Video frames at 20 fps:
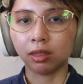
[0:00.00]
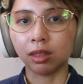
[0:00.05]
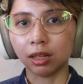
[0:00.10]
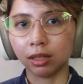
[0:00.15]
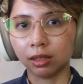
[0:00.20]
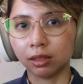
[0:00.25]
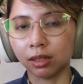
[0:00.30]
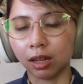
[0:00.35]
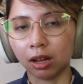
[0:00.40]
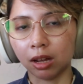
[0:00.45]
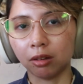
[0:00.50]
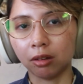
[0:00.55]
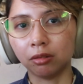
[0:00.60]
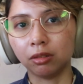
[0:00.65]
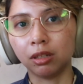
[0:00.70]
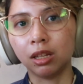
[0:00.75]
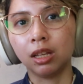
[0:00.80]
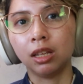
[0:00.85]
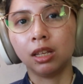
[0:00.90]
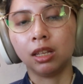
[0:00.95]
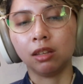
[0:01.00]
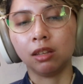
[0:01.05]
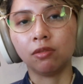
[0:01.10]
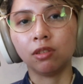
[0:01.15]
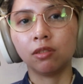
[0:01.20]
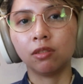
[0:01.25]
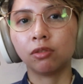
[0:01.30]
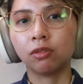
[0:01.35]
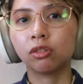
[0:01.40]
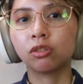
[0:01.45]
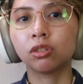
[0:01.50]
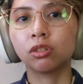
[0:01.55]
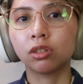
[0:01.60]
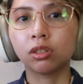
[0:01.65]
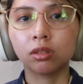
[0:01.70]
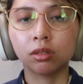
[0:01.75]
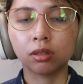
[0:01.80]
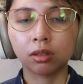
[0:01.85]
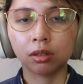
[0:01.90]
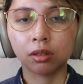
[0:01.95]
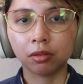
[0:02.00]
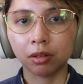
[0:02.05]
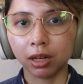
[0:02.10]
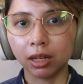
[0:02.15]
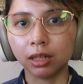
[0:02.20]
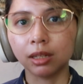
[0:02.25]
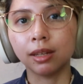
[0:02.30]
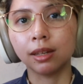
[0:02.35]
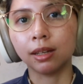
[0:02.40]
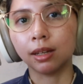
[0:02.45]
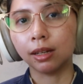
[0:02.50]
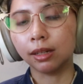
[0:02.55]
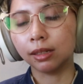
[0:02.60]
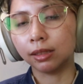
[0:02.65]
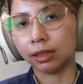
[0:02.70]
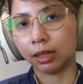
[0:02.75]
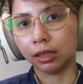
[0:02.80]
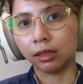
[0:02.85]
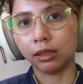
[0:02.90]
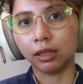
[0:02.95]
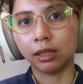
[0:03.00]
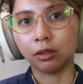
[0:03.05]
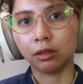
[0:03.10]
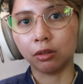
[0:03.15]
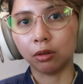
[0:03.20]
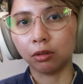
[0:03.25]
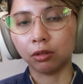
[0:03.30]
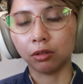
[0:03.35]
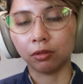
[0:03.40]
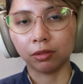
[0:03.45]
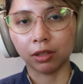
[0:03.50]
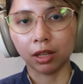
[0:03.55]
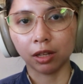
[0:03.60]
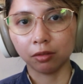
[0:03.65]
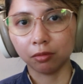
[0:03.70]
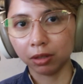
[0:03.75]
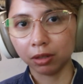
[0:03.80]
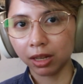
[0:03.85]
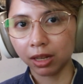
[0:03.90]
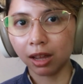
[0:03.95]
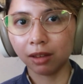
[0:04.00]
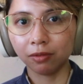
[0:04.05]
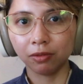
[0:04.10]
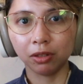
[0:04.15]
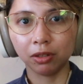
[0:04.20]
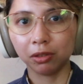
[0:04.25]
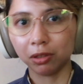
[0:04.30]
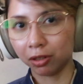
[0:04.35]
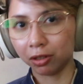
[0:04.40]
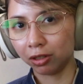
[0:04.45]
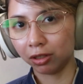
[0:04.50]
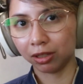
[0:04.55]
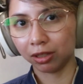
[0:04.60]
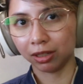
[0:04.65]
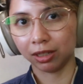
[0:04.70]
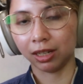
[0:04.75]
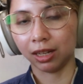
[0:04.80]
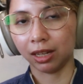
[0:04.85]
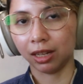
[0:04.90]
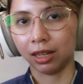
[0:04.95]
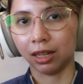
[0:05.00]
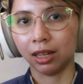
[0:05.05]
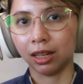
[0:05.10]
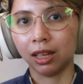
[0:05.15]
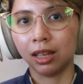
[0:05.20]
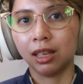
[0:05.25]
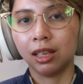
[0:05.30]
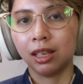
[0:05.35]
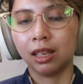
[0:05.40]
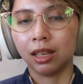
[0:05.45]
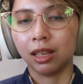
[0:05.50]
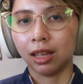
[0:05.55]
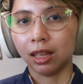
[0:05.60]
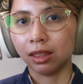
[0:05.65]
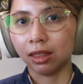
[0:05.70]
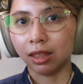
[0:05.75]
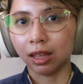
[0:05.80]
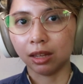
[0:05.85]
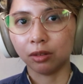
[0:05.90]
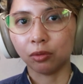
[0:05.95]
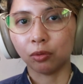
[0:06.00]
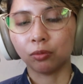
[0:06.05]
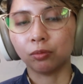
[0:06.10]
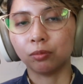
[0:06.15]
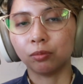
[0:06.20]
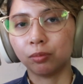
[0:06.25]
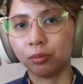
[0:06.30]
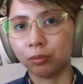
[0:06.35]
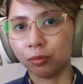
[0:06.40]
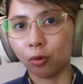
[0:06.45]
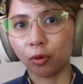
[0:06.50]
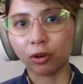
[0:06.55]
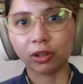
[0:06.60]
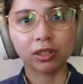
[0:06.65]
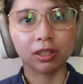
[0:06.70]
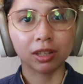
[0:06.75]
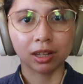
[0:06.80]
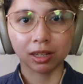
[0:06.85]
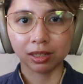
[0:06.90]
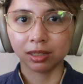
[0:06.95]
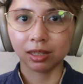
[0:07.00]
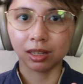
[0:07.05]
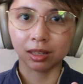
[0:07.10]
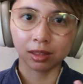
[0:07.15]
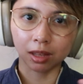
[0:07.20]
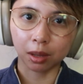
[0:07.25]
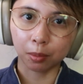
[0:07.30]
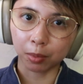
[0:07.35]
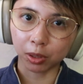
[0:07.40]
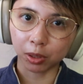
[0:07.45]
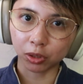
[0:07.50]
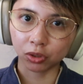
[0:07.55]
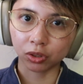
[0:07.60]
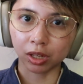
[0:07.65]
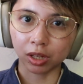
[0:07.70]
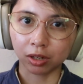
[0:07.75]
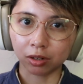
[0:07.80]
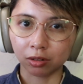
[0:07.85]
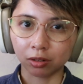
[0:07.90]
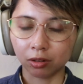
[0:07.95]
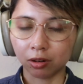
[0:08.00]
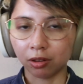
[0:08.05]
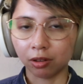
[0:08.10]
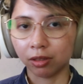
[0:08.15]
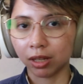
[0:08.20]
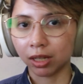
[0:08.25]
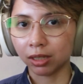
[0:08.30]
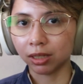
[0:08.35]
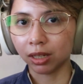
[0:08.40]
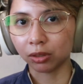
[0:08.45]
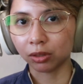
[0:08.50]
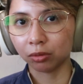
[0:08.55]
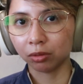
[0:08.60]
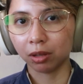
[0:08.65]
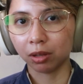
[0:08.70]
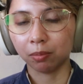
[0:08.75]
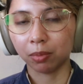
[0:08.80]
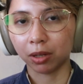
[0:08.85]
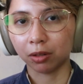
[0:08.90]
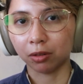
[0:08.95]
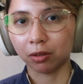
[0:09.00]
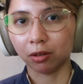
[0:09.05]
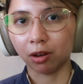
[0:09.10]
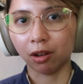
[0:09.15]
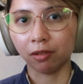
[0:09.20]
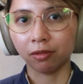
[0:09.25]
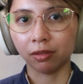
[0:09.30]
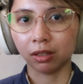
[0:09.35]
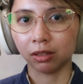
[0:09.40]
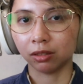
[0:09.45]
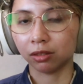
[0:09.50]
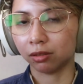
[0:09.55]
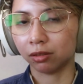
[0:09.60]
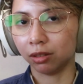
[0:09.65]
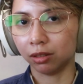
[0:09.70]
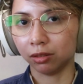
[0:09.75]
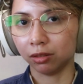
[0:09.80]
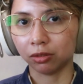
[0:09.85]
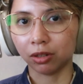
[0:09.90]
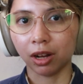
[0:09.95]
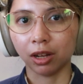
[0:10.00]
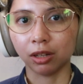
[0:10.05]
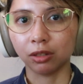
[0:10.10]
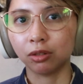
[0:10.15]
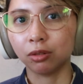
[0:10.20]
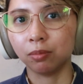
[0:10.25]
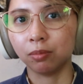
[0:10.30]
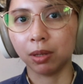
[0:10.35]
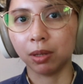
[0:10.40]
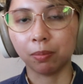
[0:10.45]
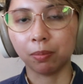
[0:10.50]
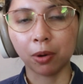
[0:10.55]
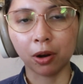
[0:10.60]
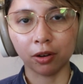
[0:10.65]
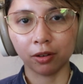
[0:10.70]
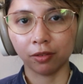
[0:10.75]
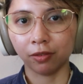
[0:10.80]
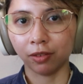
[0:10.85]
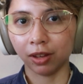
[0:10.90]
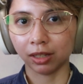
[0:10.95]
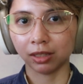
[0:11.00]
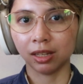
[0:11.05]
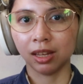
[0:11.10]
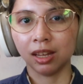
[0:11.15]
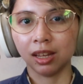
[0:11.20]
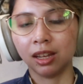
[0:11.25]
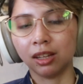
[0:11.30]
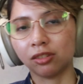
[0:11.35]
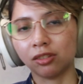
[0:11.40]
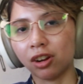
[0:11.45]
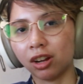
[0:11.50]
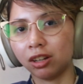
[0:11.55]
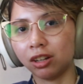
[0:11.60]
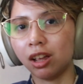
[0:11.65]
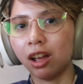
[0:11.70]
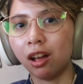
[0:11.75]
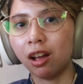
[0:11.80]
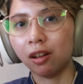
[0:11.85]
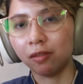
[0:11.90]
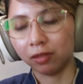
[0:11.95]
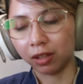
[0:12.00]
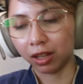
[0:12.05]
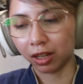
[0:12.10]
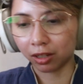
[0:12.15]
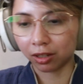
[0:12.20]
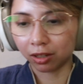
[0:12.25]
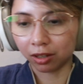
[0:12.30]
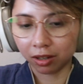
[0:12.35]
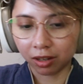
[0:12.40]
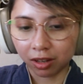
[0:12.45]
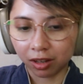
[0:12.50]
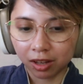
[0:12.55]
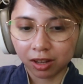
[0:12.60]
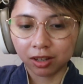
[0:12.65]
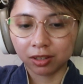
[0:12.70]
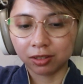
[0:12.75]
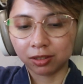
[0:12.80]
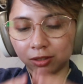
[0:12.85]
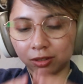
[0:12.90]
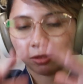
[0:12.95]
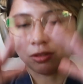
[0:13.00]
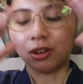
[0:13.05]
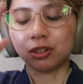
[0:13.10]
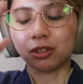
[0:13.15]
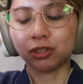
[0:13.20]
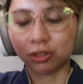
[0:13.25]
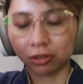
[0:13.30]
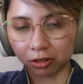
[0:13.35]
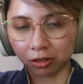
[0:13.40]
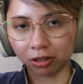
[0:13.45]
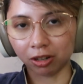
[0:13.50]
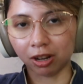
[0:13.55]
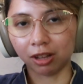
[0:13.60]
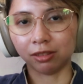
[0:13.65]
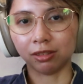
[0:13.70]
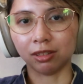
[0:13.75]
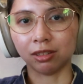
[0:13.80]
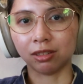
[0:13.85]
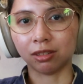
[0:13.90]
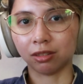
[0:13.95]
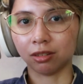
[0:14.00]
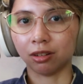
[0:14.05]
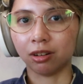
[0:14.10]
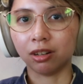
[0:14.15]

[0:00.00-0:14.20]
down, even if you're just creating a daily note of like, what have you learned today? And then organizing them much later on. That's actually better off than trying to be perfect, trying to have like a structure at the start.